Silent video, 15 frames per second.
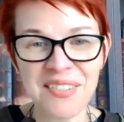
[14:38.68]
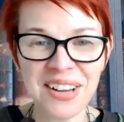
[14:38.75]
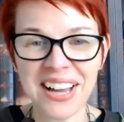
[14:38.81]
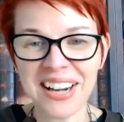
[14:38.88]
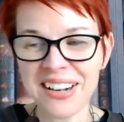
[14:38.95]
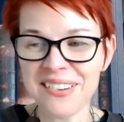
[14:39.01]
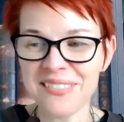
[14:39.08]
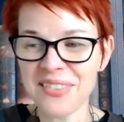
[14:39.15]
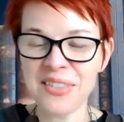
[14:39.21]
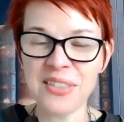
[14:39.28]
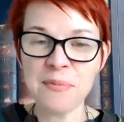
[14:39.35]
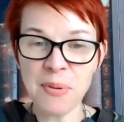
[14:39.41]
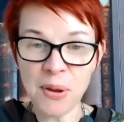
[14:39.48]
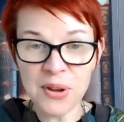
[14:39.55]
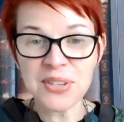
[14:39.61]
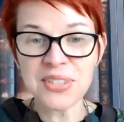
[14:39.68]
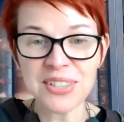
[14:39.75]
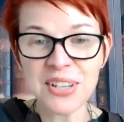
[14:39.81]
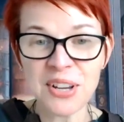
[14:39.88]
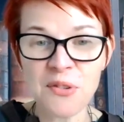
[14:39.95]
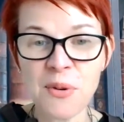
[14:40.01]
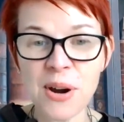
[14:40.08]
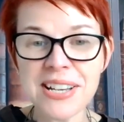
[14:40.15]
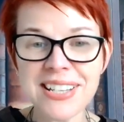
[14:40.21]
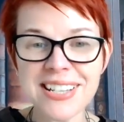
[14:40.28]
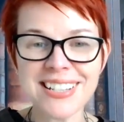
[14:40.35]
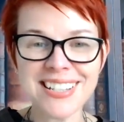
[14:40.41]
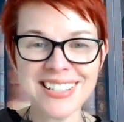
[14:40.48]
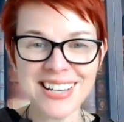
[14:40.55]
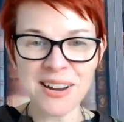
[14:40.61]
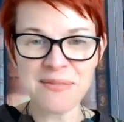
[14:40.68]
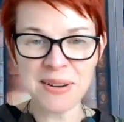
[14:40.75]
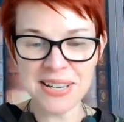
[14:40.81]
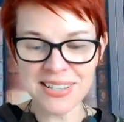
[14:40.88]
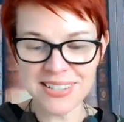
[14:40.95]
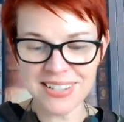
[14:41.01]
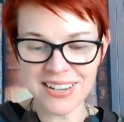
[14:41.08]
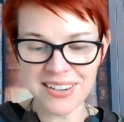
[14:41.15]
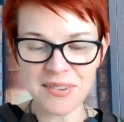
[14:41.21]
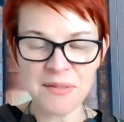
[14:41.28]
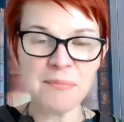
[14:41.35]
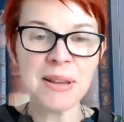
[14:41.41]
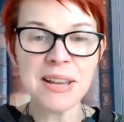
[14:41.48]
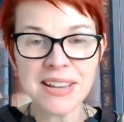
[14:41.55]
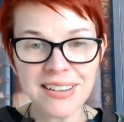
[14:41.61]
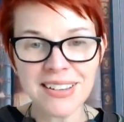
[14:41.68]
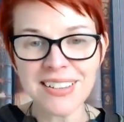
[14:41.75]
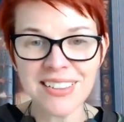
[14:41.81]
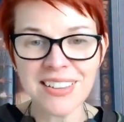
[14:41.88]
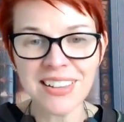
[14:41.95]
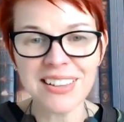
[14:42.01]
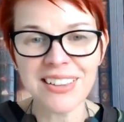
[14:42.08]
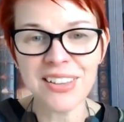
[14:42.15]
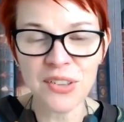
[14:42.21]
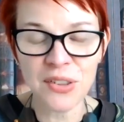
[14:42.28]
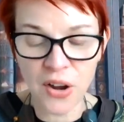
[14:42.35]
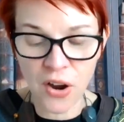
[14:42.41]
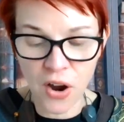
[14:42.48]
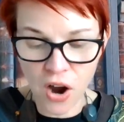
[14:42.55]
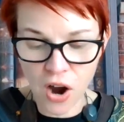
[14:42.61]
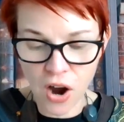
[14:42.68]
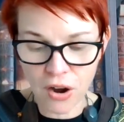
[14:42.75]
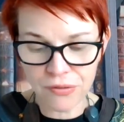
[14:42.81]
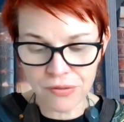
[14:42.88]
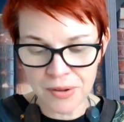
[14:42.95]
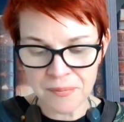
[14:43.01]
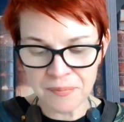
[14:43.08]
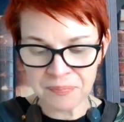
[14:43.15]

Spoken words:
kind of the person you're waiting to step into, be the other half.